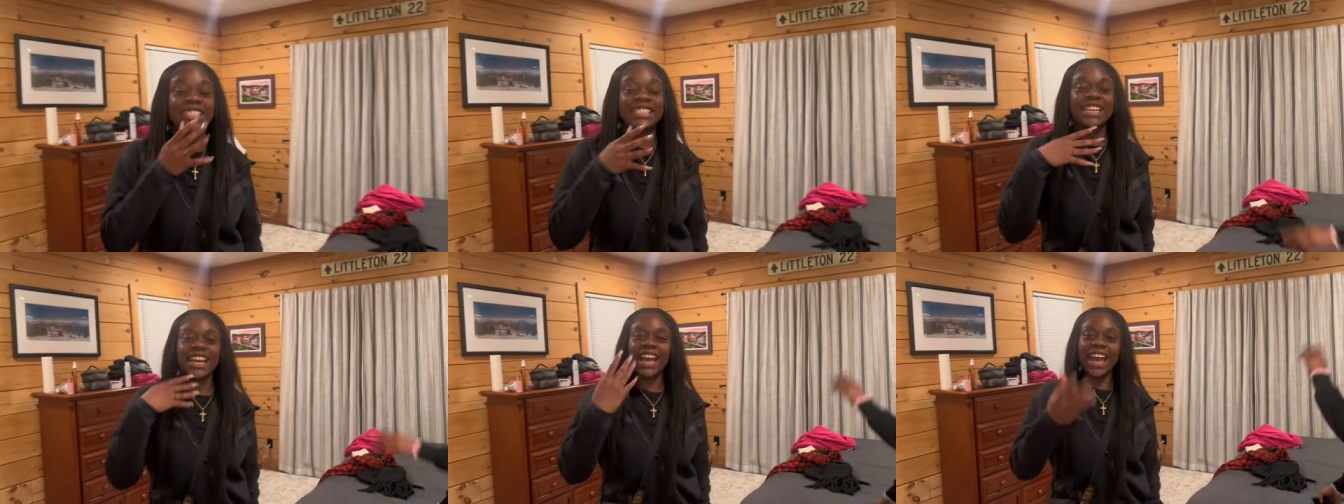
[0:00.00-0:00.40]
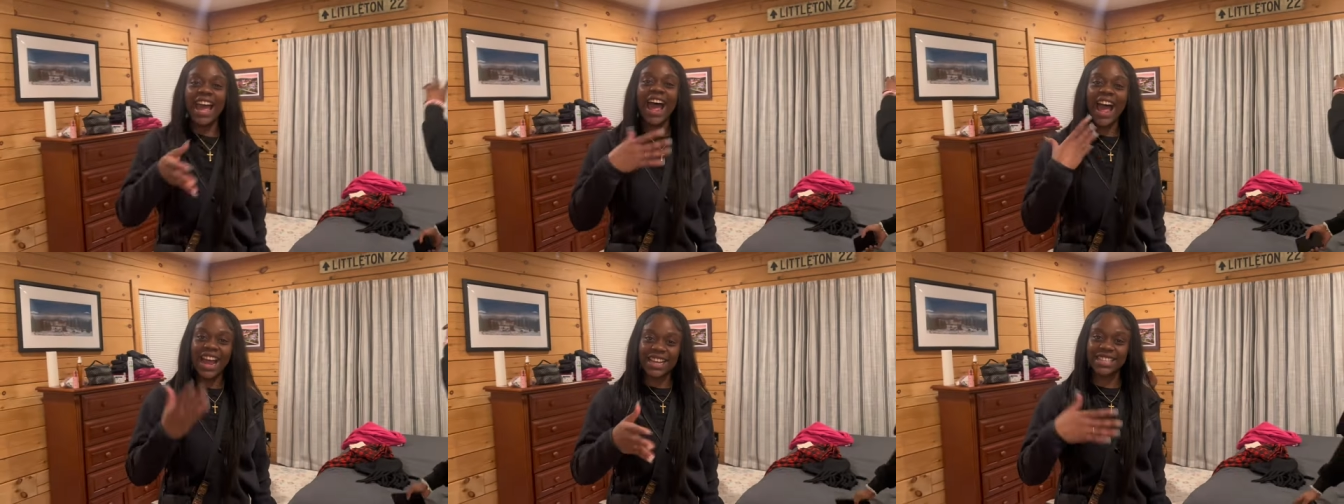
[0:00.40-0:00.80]
She
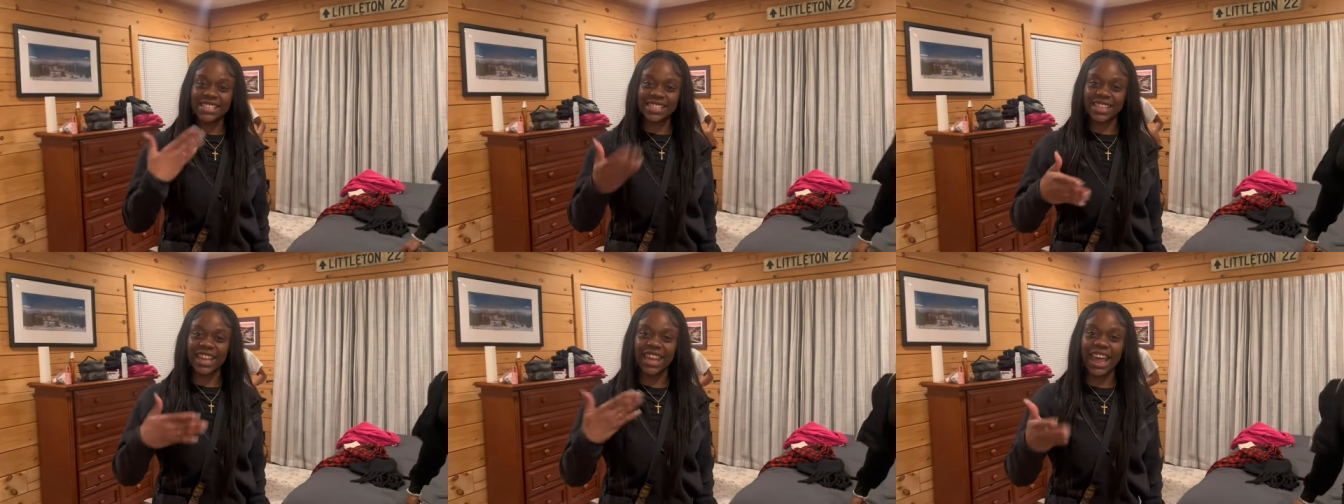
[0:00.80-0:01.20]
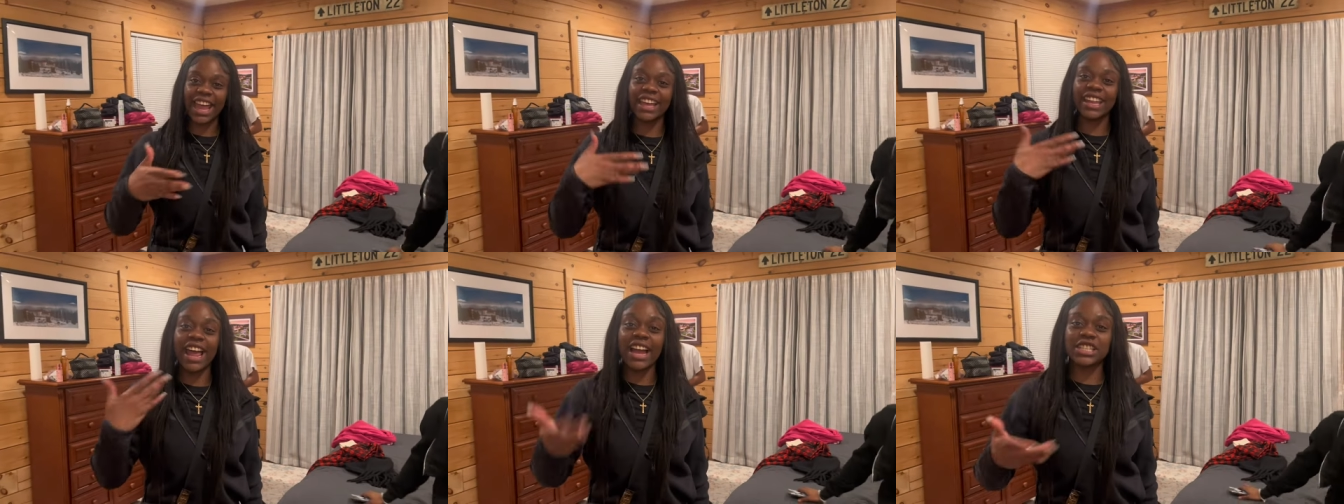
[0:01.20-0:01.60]
acts
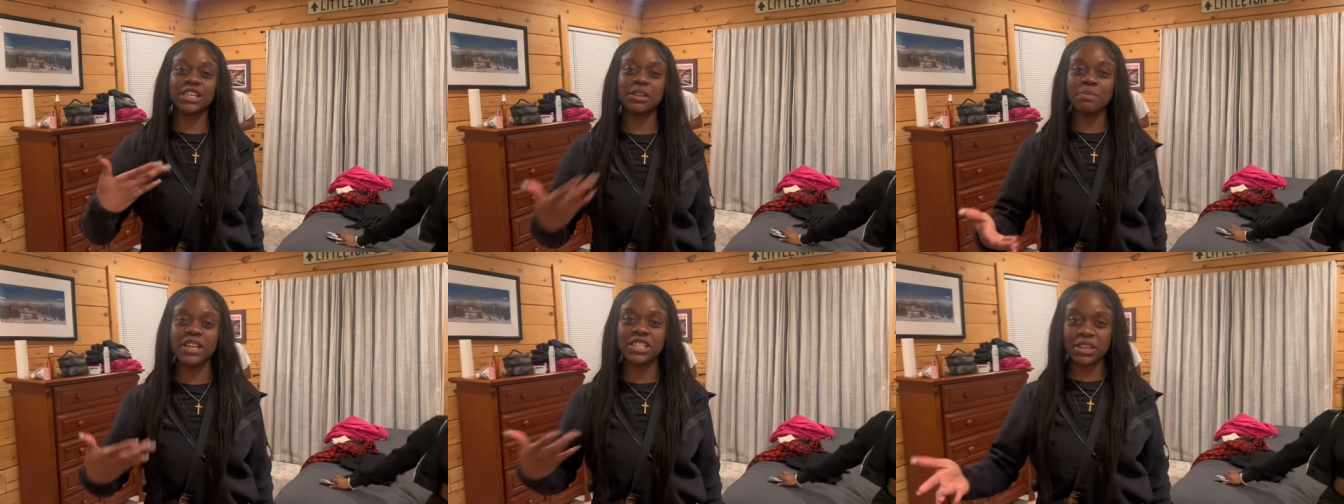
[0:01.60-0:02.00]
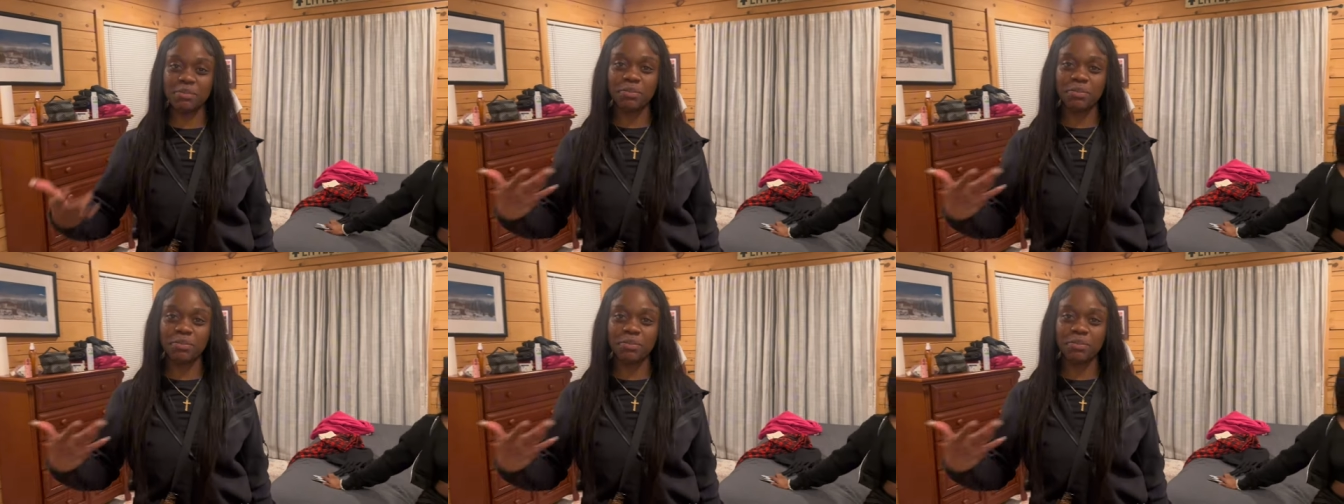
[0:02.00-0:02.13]
like an exclamation